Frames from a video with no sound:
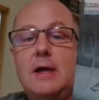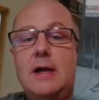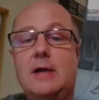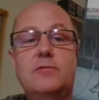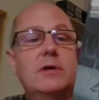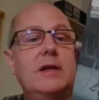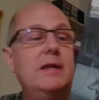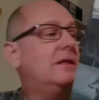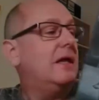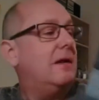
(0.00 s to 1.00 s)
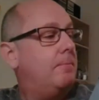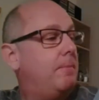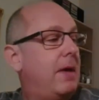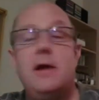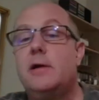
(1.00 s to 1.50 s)
I'd really like to get a
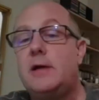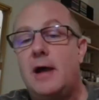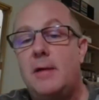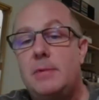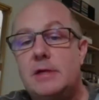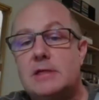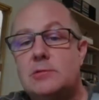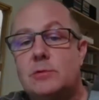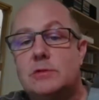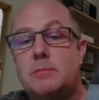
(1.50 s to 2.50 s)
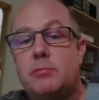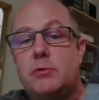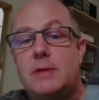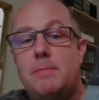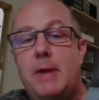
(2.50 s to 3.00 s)
better copy. This one's
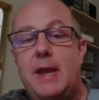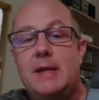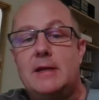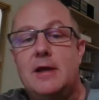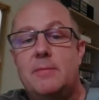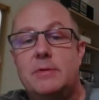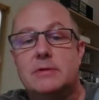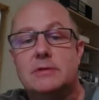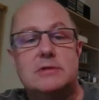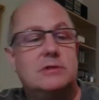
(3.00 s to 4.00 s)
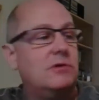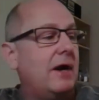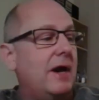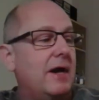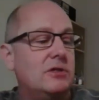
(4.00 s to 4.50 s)
pretty banged up and
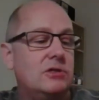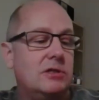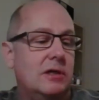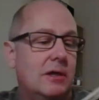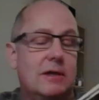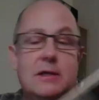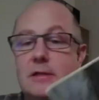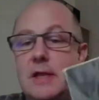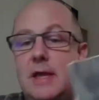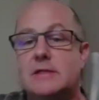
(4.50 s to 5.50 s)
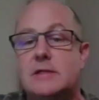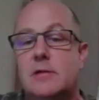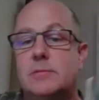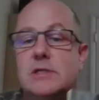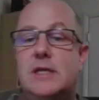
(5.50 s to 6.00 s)
scratched and has
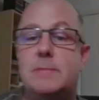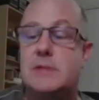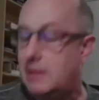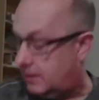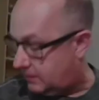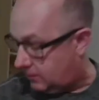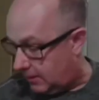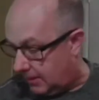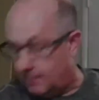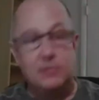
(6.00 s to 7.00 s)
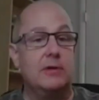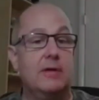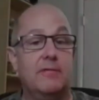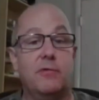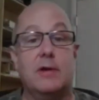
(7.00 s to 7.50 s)
some skips in it, so I am
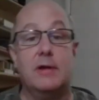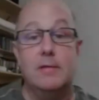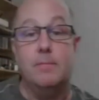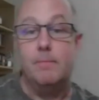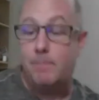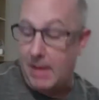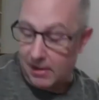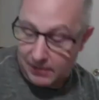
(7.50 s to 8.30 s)
looking for a better